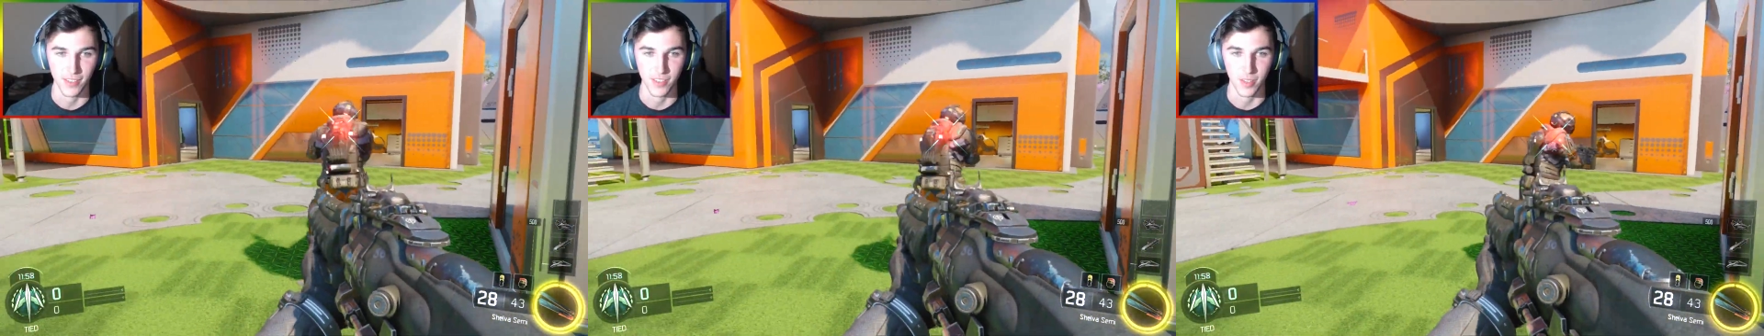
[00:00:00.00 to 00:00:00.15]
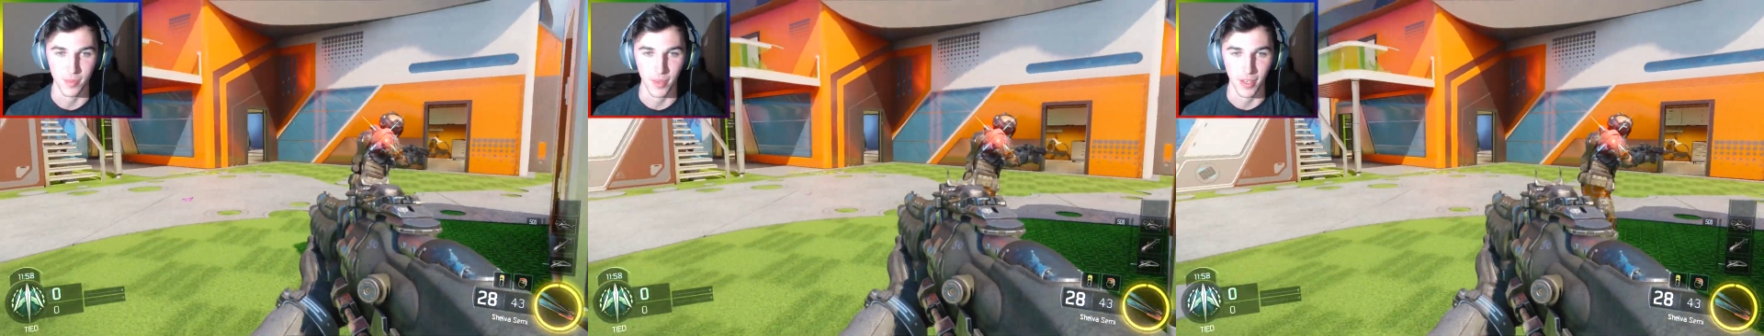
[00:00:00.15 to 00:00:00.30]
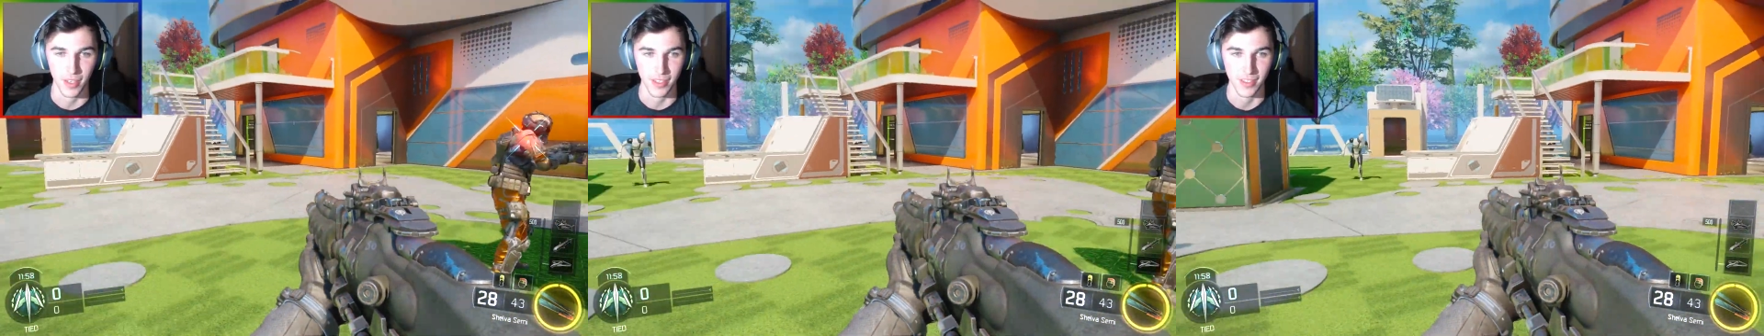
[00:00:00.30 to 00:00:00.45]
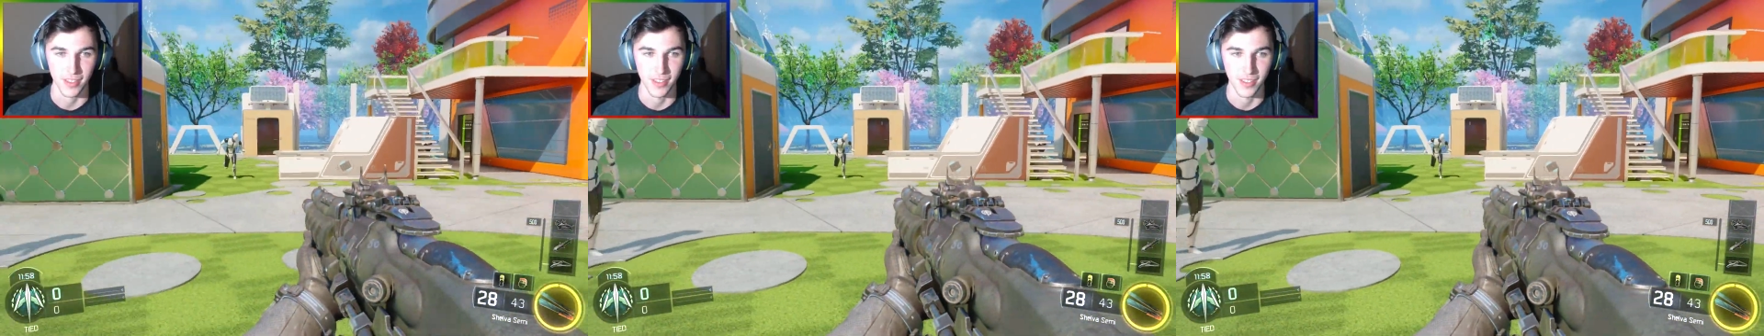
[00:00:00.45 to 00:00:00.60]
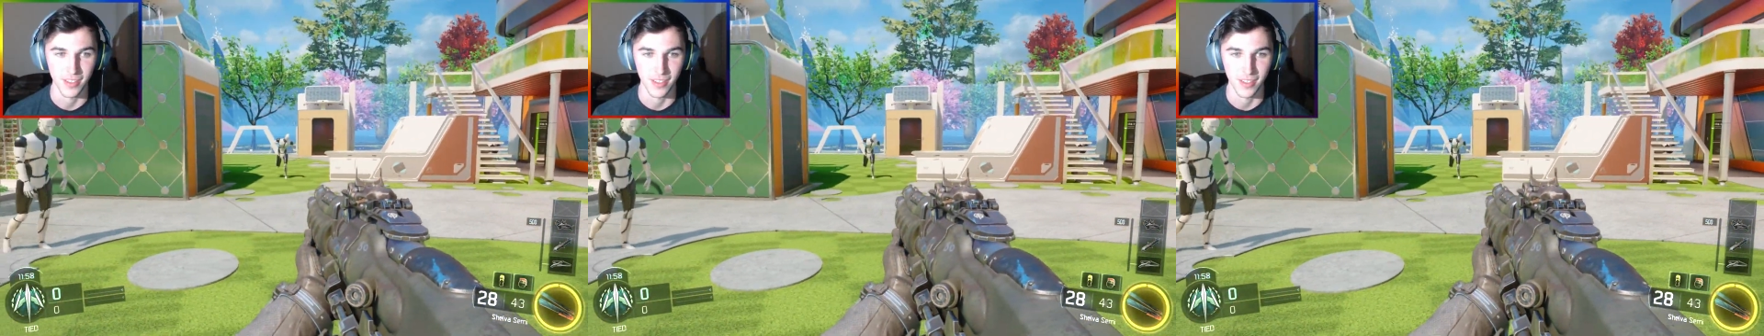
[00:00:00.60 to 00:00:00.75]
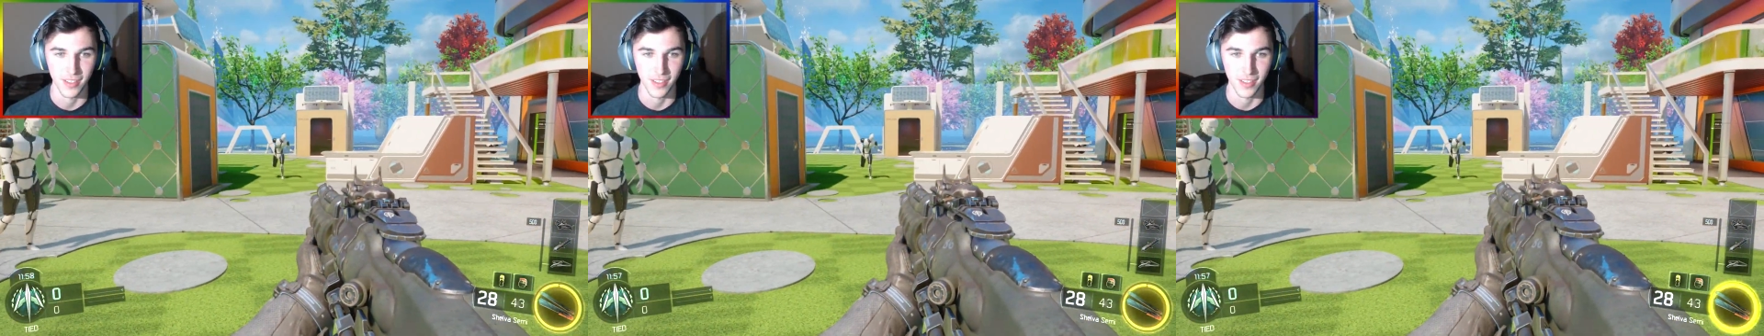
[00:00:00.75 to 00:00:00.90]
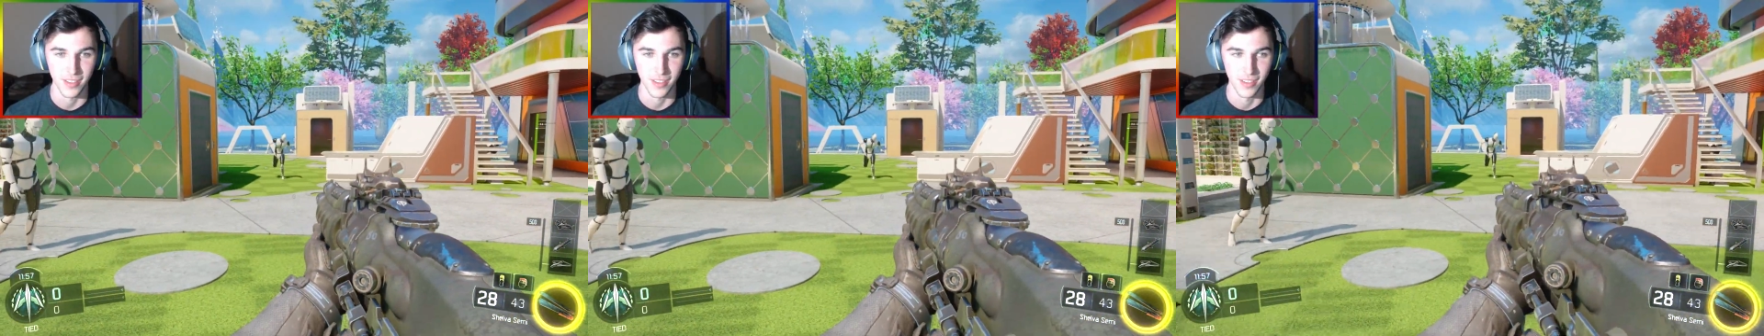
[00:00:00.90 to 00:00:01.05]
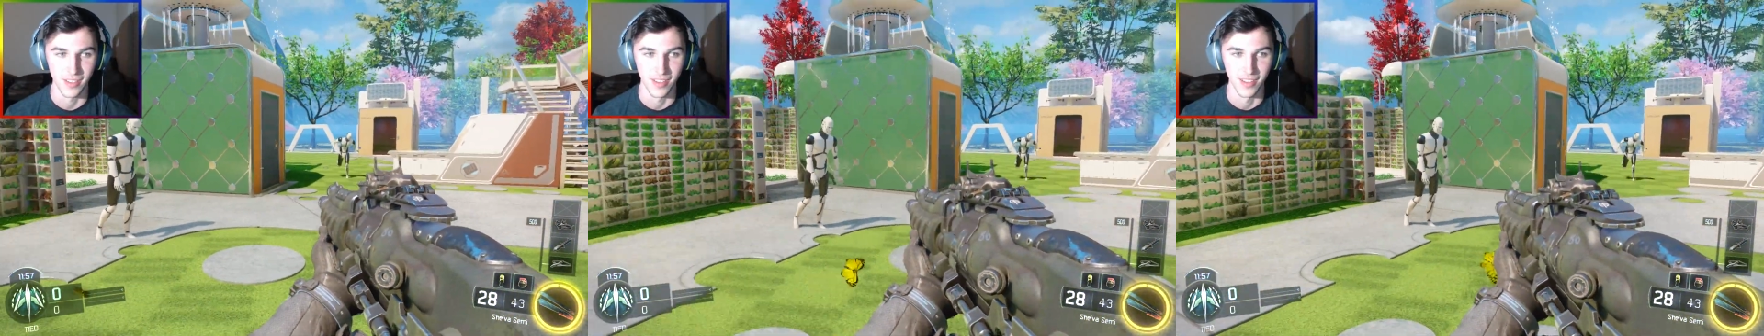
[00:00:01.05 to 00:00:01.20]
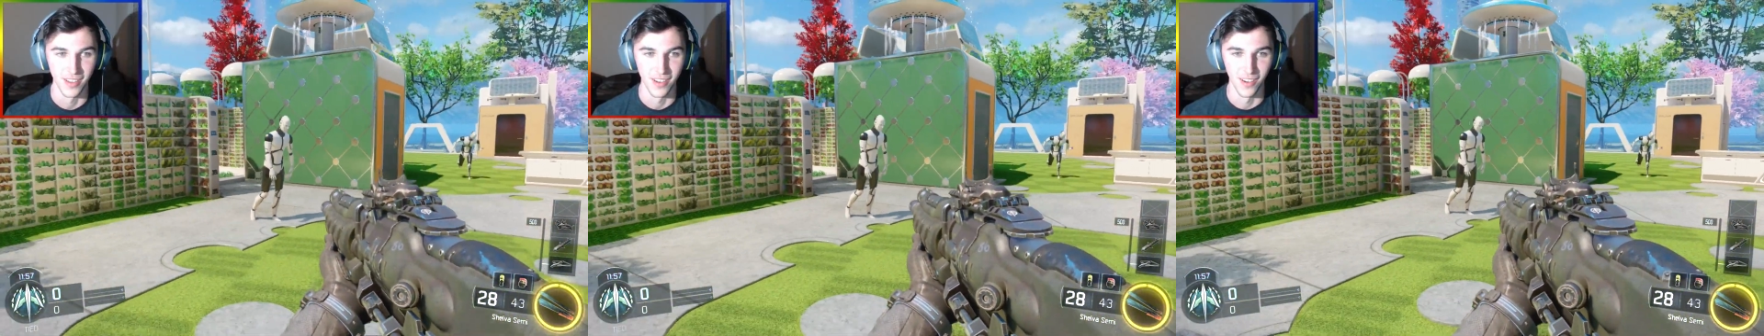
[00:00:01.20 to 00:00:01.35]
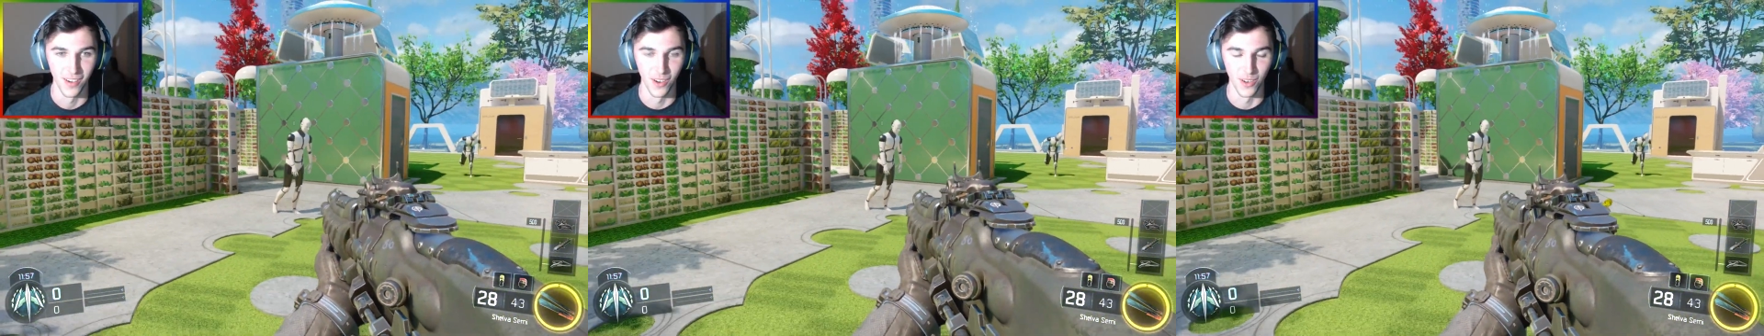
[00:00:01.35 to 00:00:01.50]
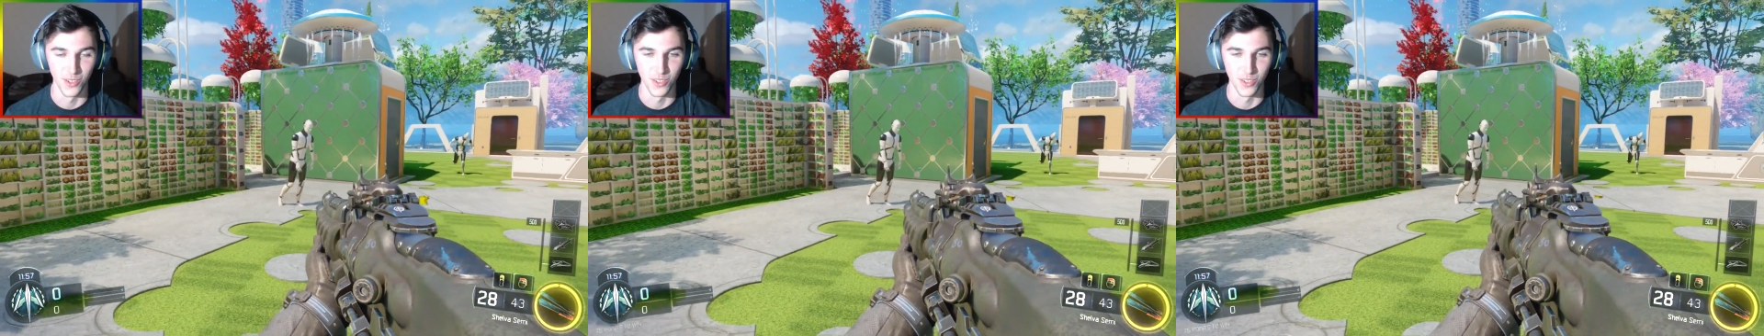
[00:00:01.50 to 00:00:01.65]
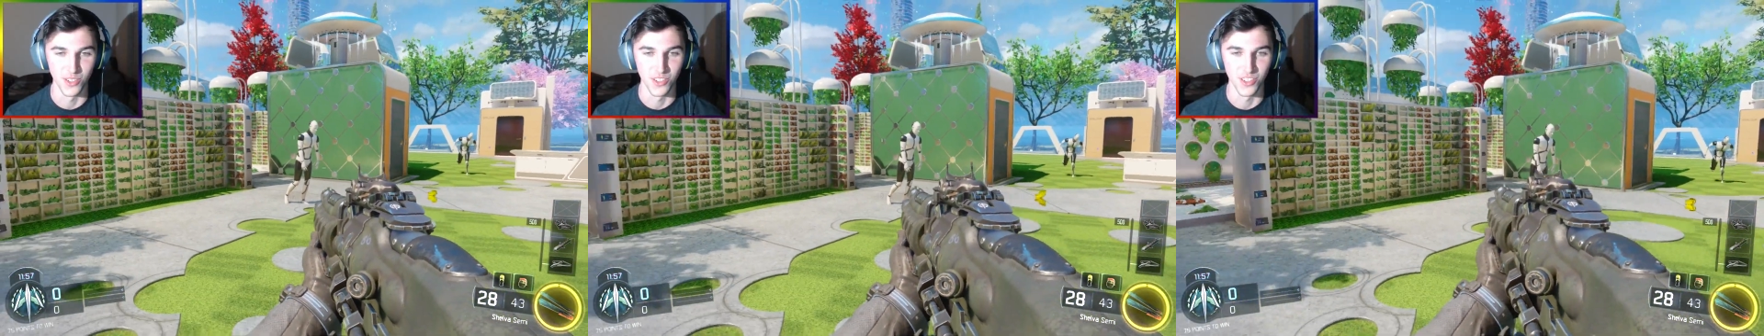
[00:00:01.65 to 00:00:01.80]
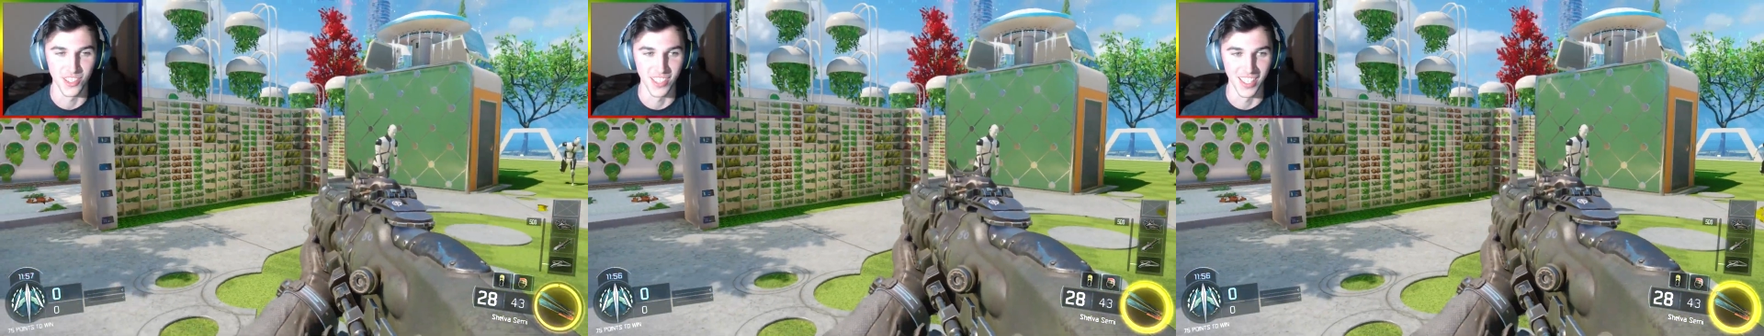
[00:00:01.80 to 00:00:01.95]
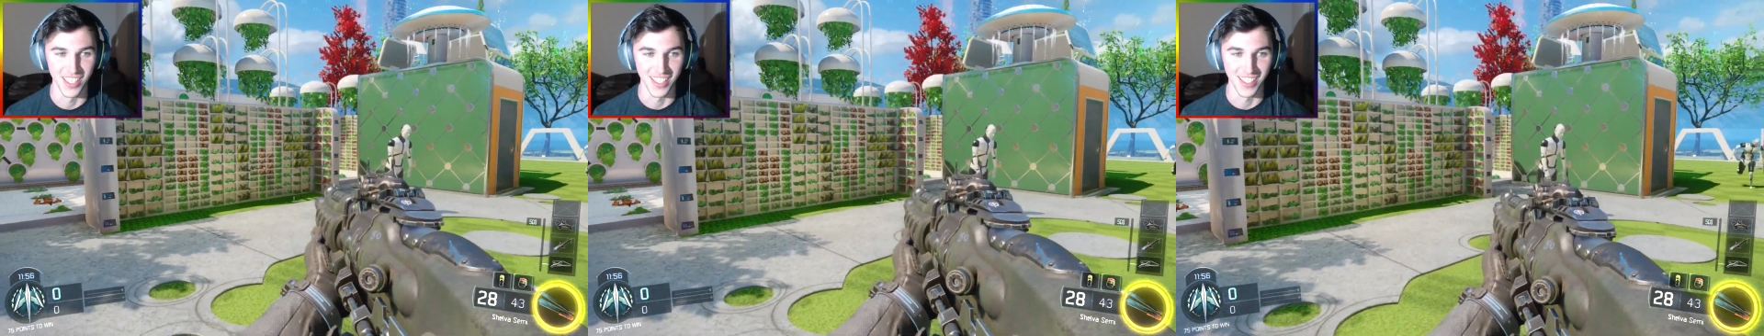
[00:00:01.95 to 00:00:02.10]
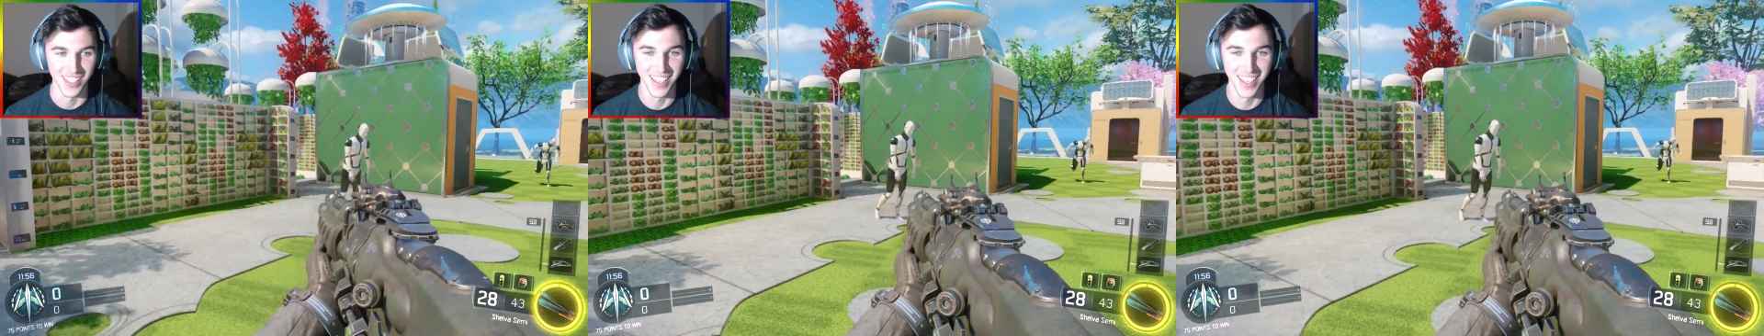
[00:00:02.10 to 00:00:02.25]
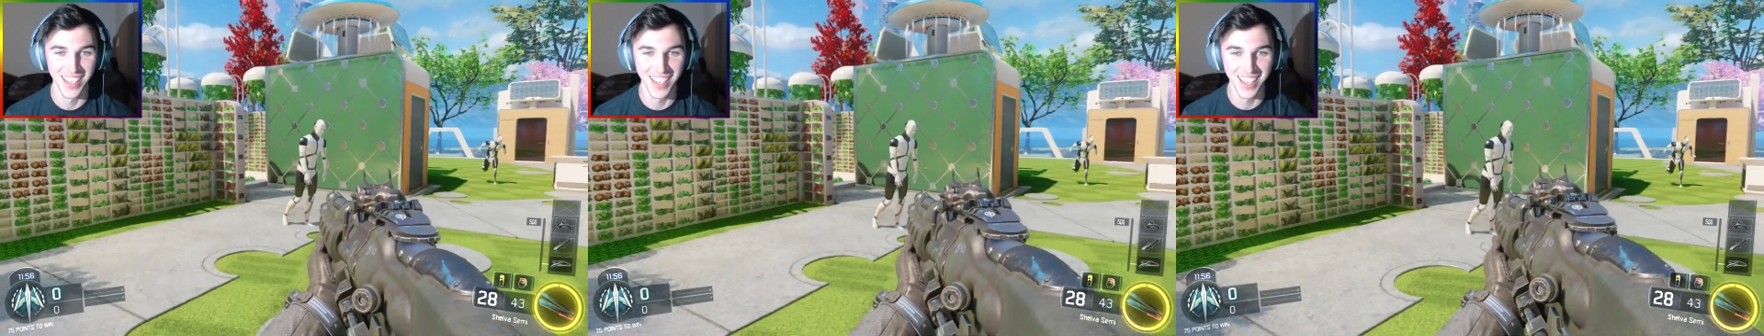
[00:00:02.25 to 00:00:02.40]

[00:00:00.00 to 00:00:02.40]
now turn back. Oh, shit.